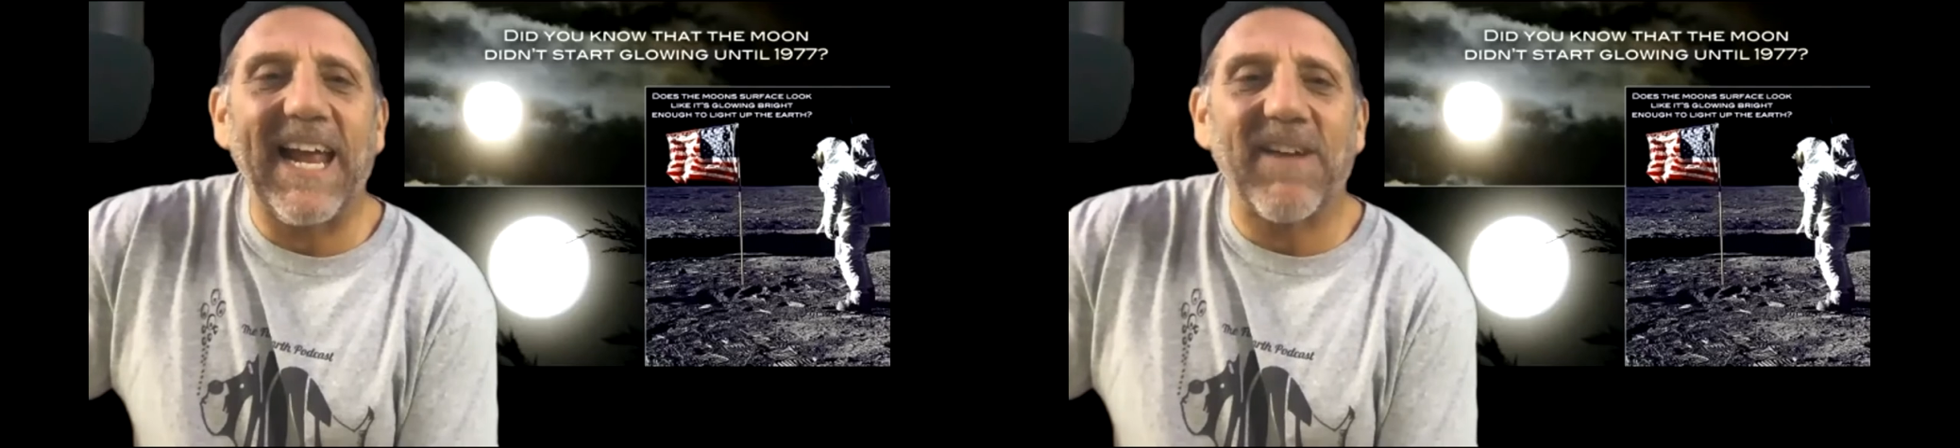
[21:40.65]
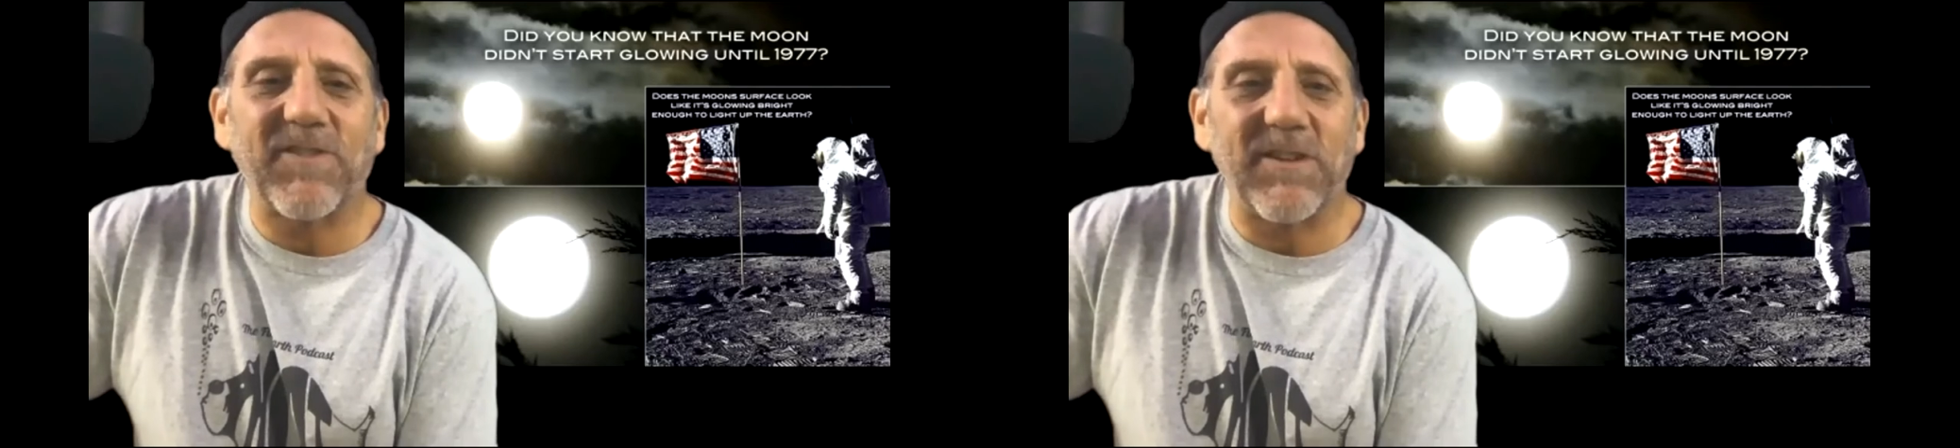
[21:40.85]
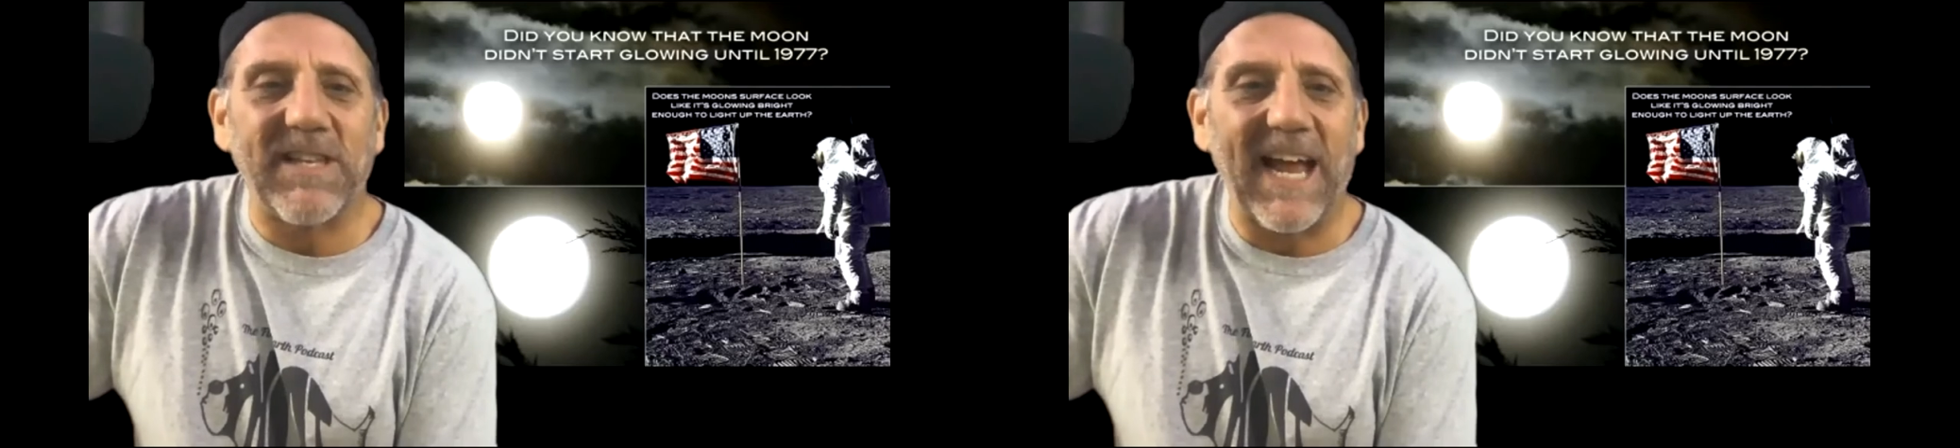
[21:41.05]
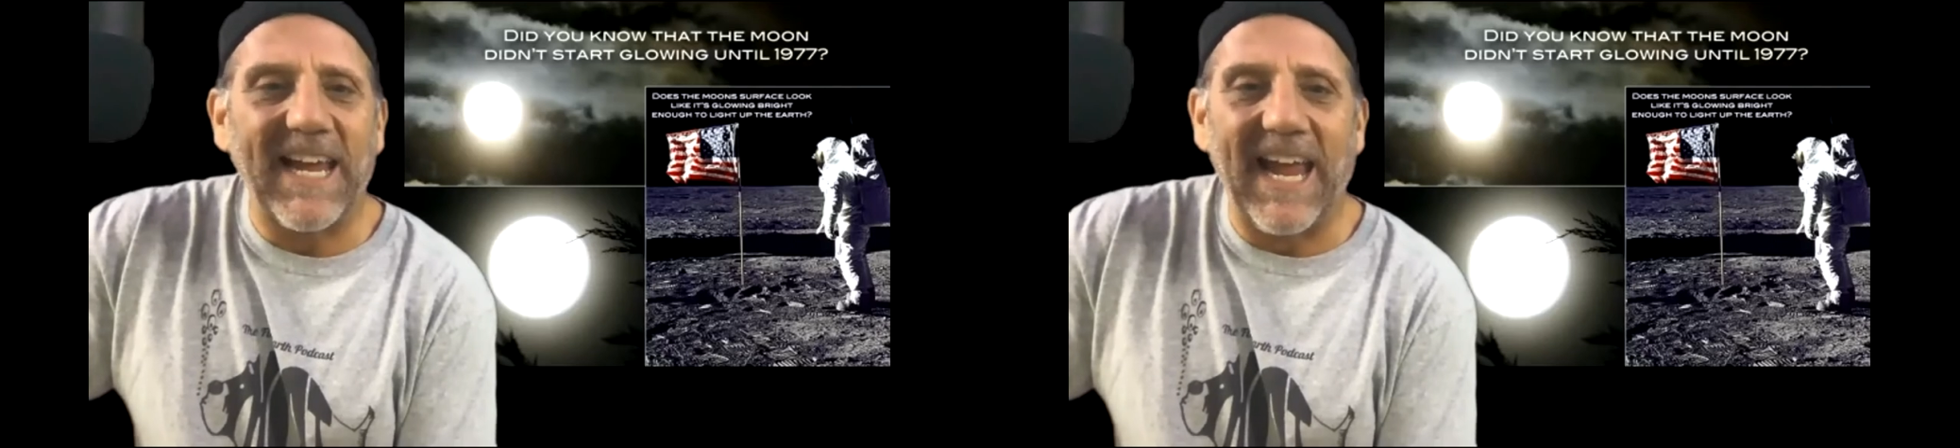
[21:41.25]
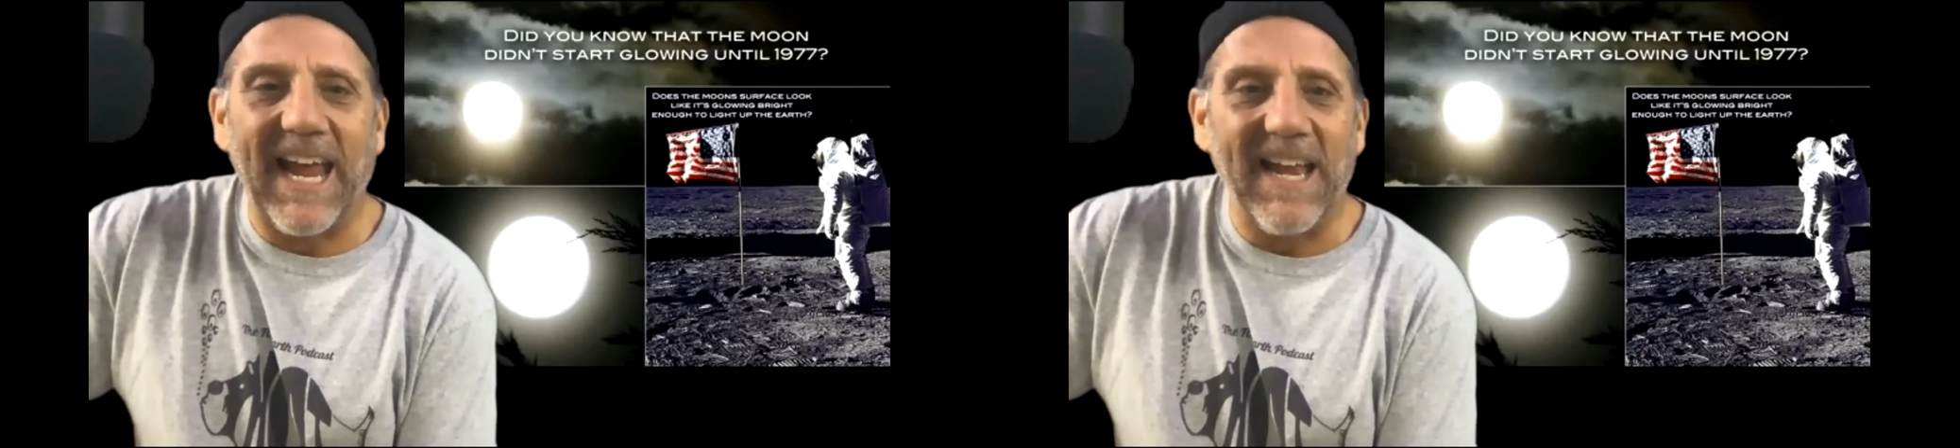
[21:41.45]
after
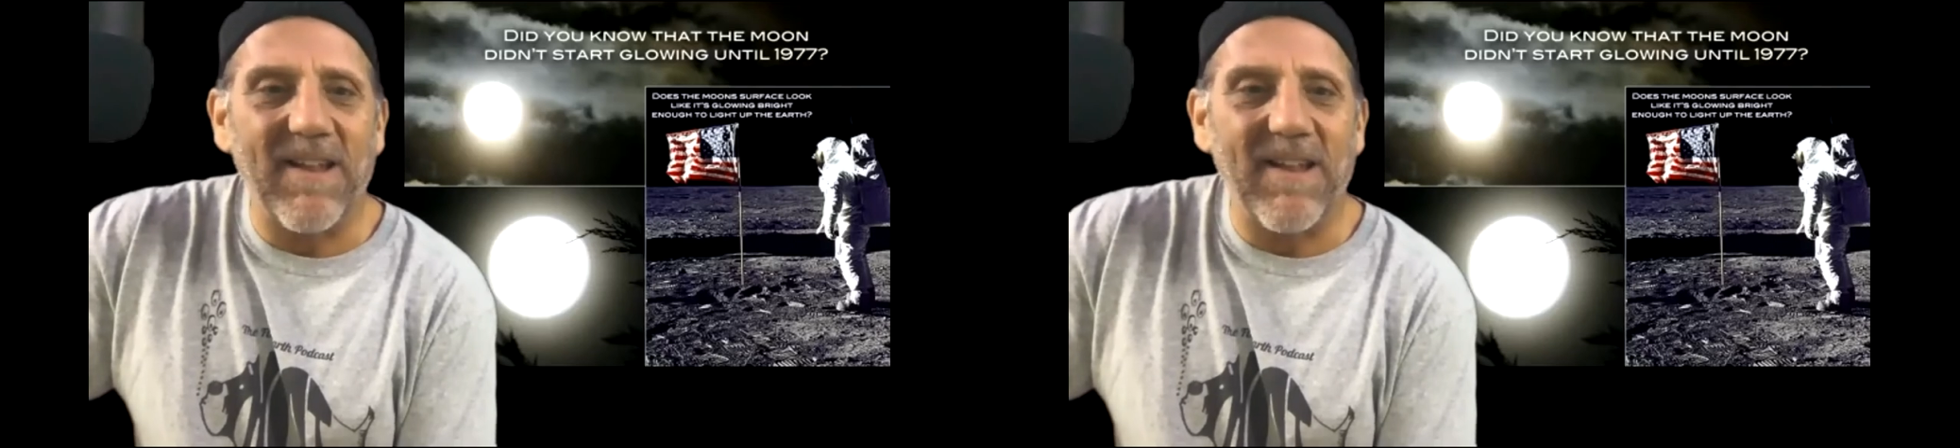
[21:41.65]
decade.